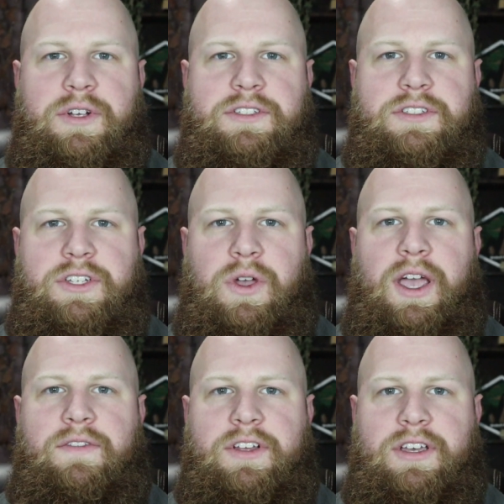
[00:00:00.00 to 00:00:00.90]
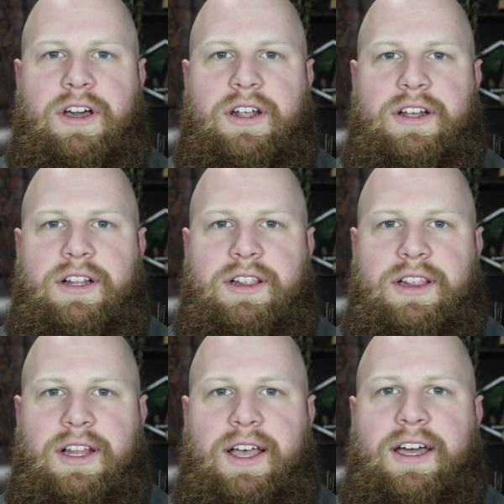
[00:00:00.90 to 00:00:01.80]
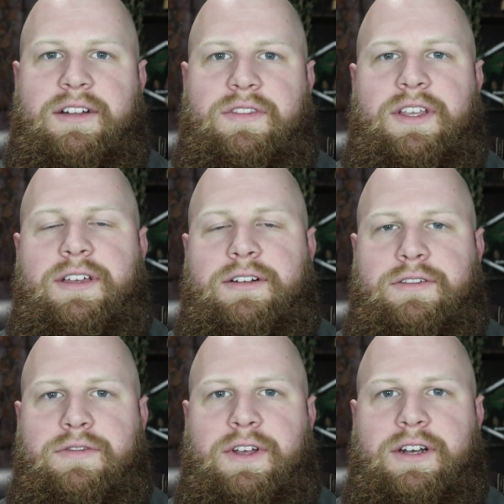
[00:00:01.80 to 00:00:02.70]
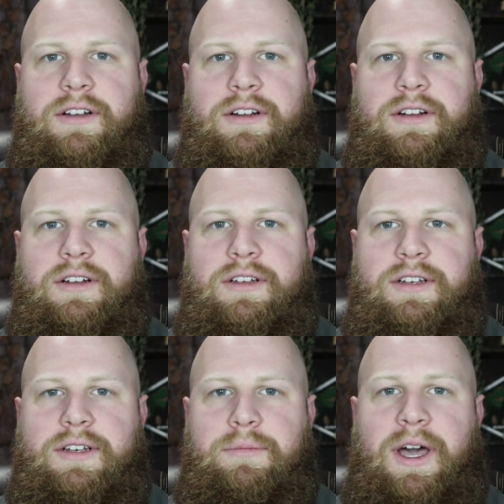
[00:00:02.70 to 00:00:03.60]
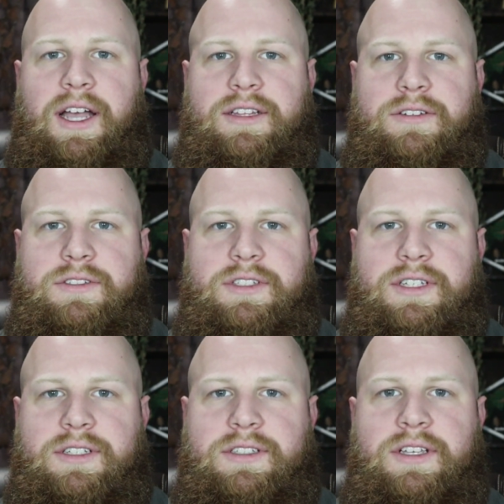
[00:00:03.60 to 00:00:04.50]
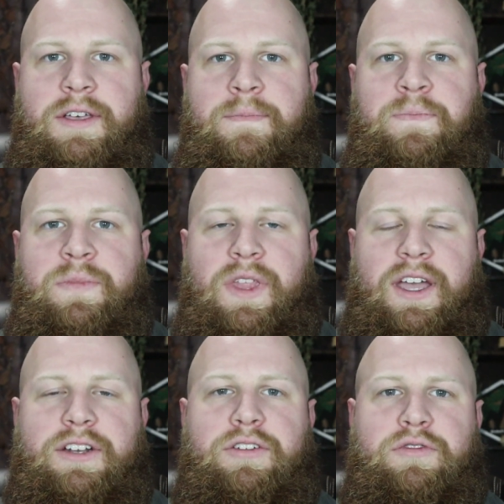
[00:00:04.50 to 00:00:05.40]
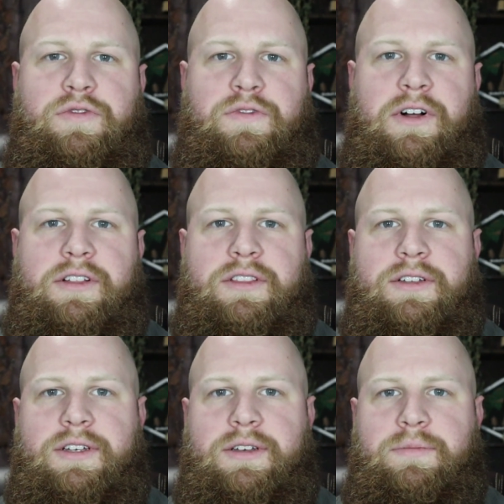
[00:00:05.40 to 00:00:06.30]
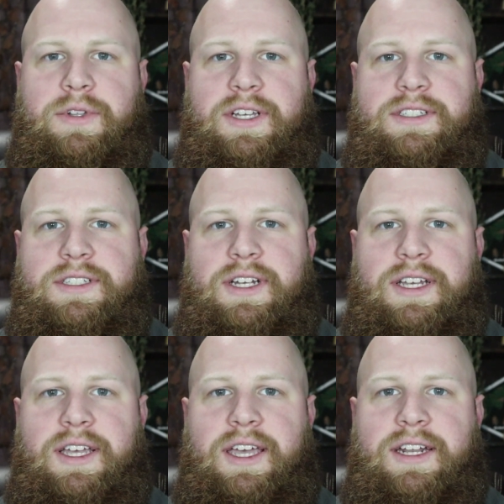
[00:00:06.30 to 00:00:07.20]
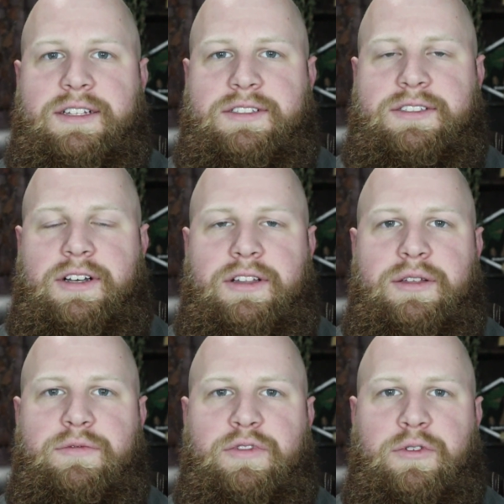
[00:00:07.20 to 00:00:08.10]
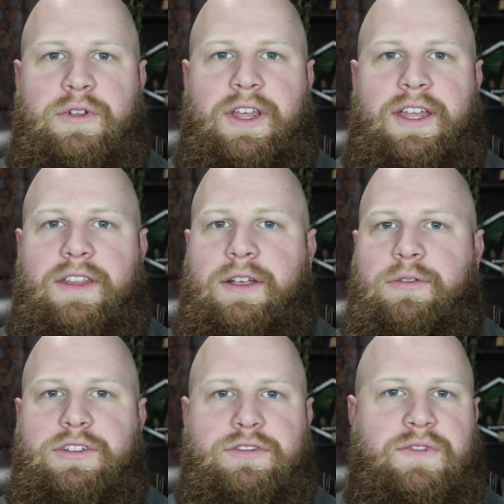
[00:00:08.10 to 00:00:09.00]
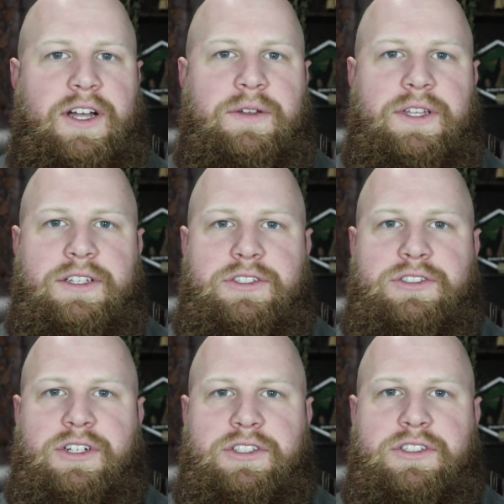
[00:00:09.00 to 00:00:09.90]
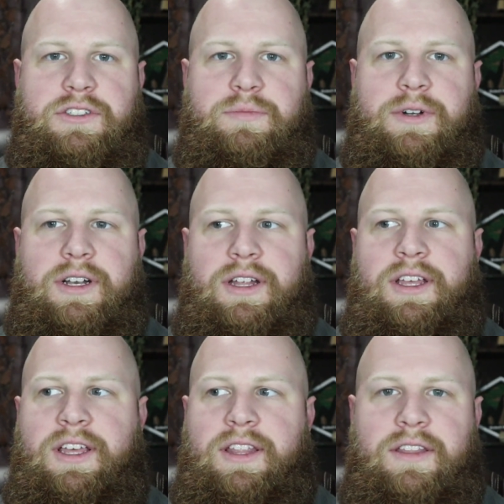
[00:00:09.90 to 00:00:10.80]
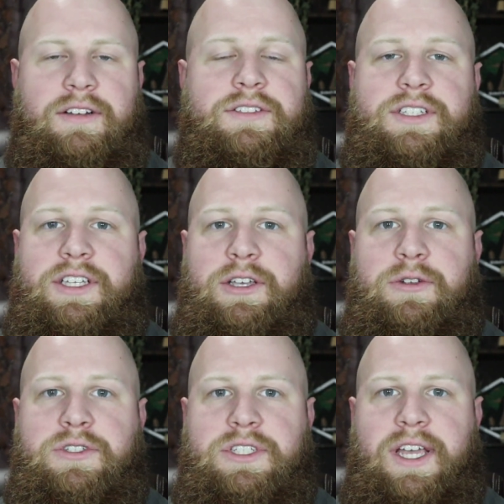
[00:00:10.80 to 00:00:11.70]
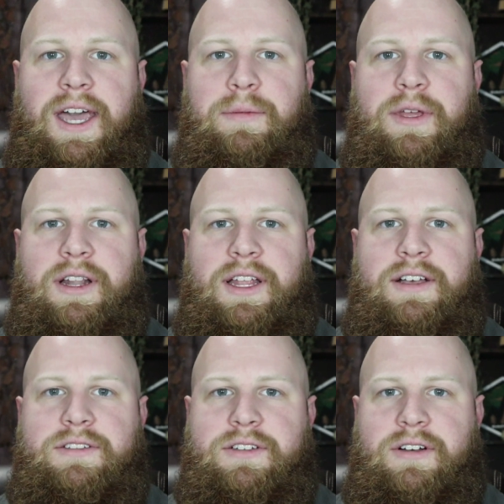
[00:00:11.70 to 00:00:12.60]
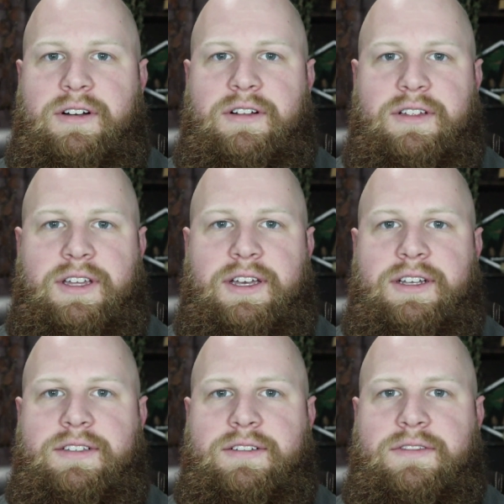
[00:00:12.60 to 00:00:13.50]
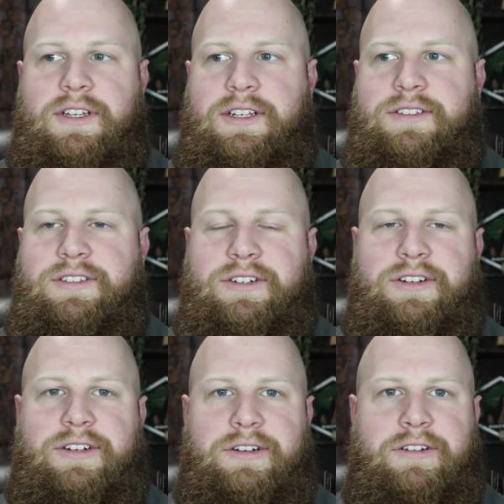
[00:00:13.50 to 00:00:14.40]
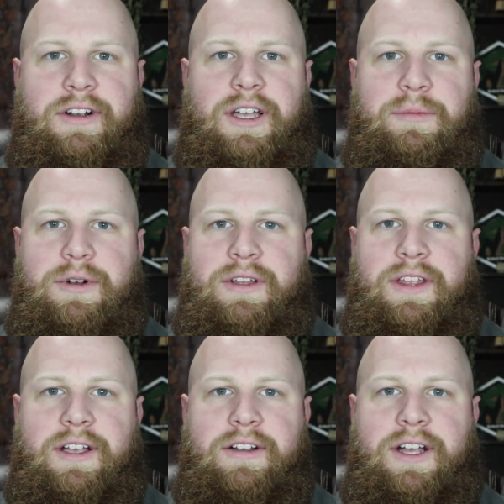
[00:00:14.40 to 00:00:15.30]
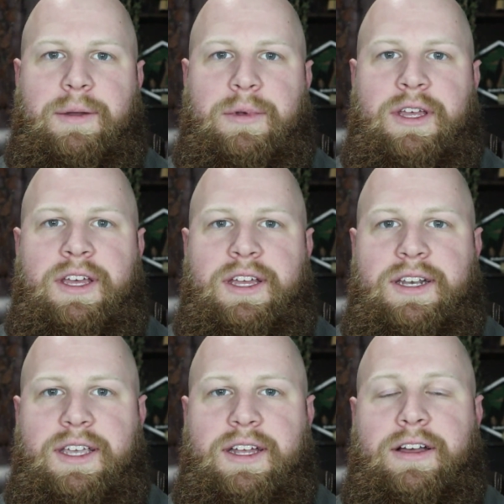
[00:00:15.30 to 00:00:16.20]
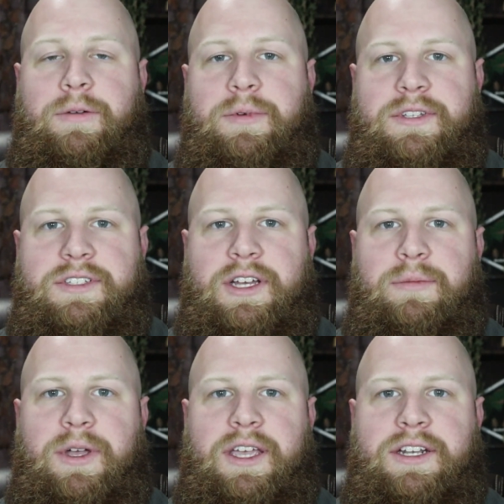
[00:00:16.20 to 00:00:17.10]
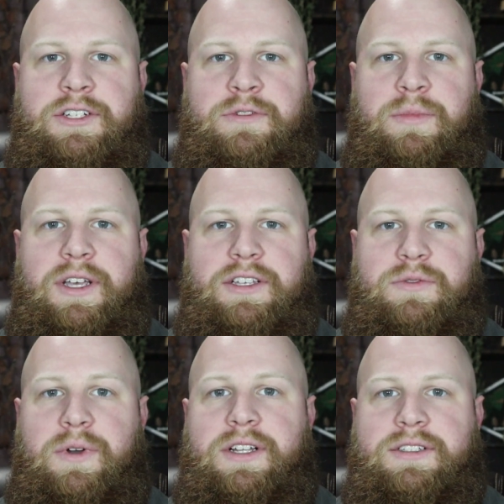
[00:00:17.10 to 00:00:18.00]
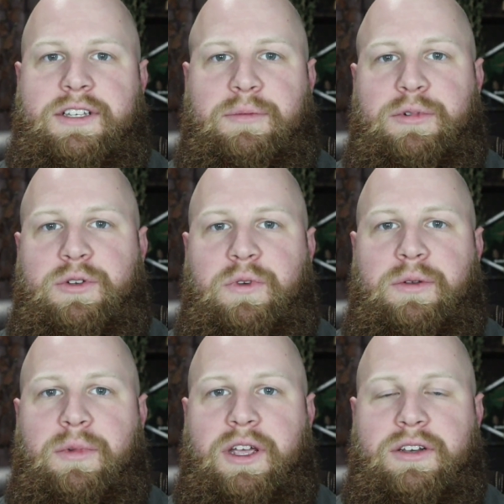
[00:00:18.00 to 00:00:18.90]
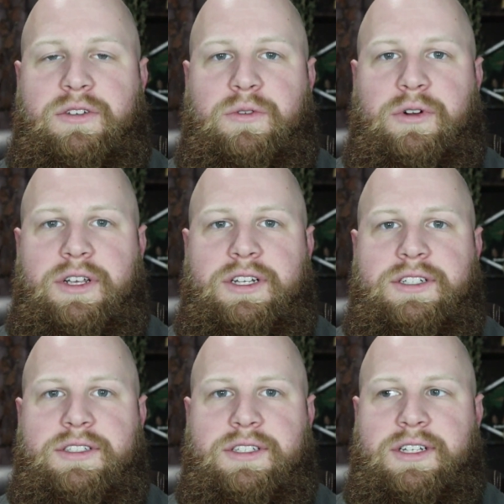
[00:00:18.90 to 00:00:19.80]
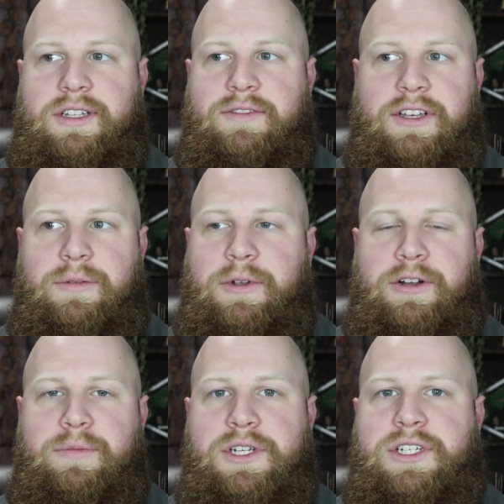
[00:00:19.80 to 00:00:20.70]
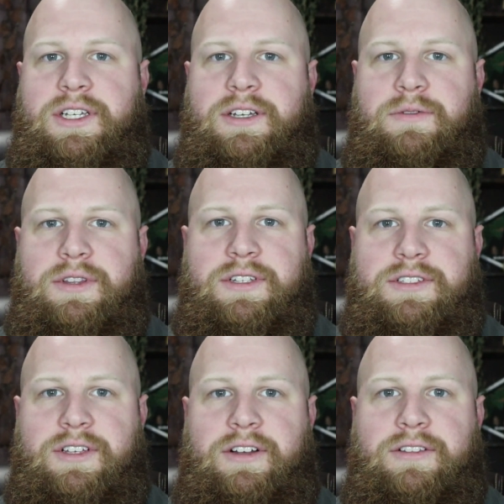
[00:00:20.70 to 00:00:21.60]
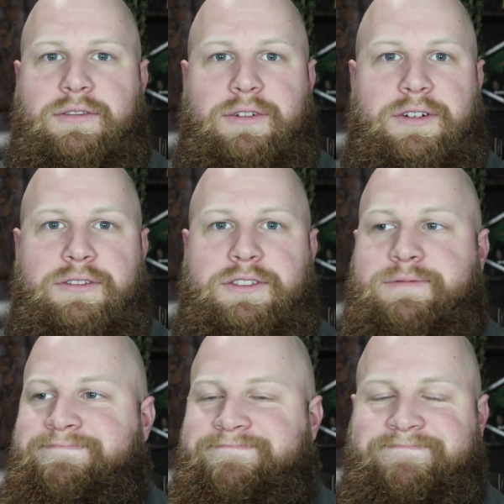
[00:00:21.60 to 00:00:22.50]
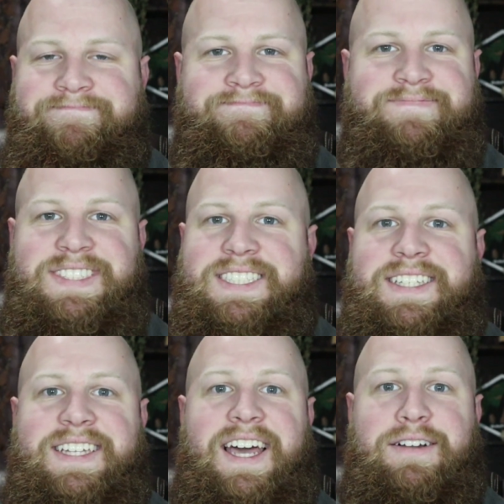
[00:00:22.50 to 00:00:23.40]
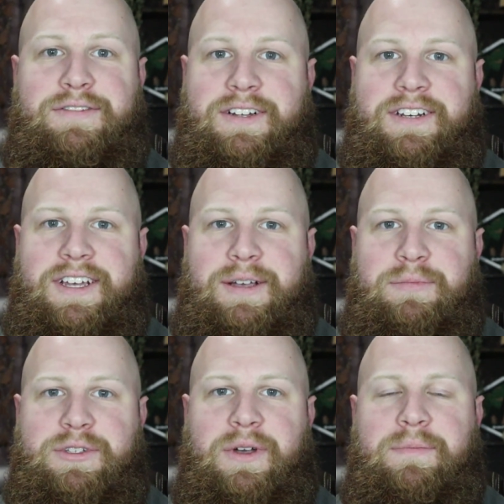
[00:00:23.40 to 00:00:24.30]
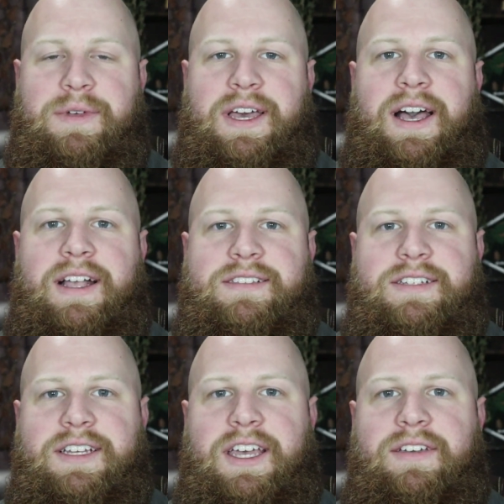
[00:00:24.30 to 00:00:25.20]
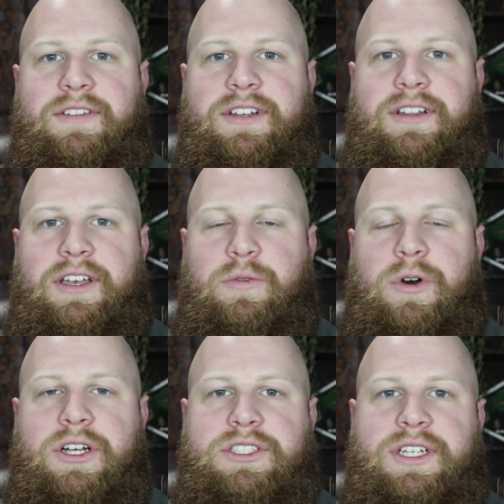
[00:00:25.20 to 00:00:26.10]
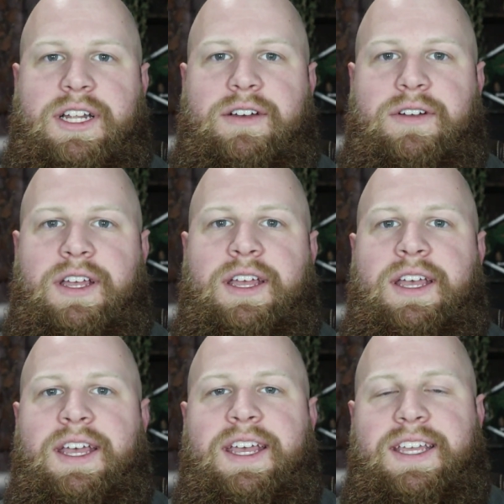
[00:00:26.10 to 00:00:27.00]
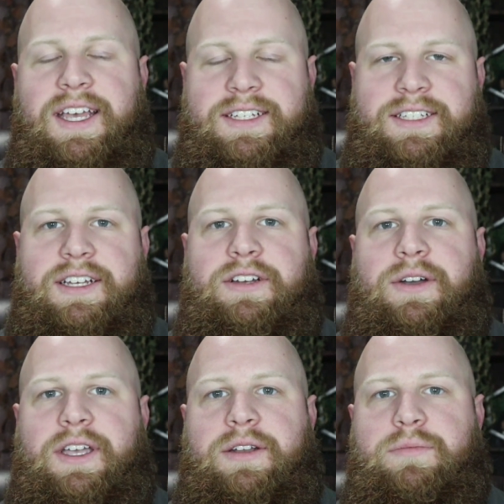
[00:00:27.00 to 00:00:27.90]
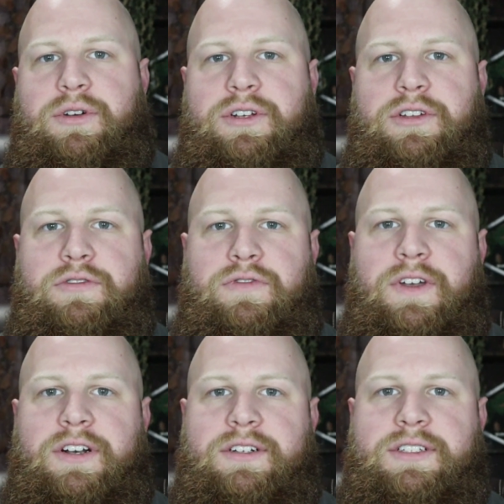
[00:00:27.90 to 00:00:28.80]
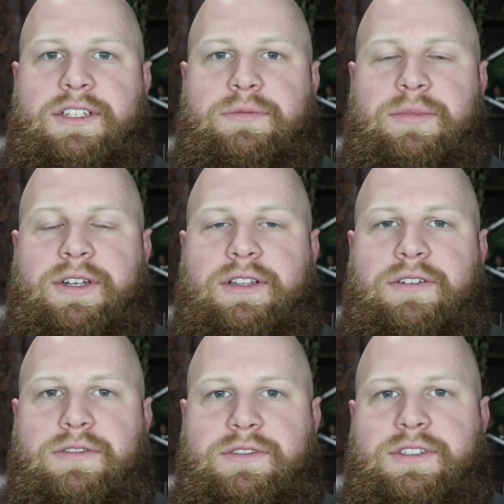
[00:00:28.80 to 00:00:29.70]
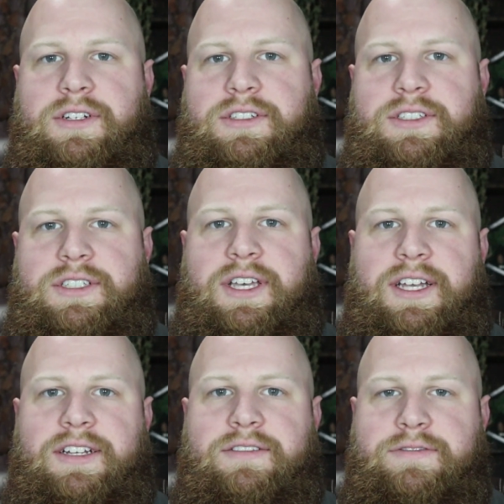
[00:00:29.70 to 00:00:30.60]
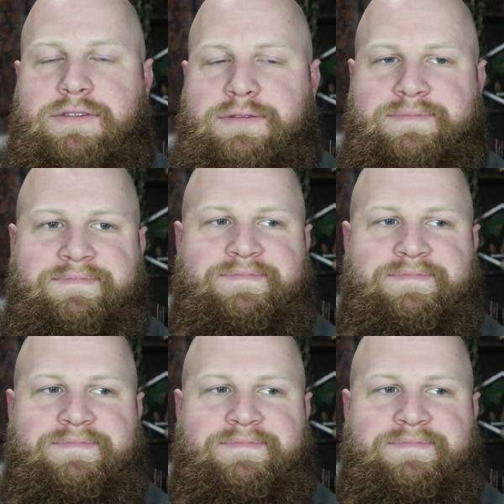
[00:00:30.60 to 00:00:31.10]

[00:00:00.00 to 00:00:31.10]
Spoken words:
reason you have to cut a lot of the inner fender on those things. I don't fault the place that I had installed them for that. They were just following the instructions, but there is a huge gap that allows all kinds of like dirt and grime and all that crap to get up inside of my engine bay, as well as like between my door hinges. And living up here in Michigan with the salt in the roads, not a fun time. So I'm constantly having to like wash that out. Yes, I know I can put new fenders in, but those are just kind of,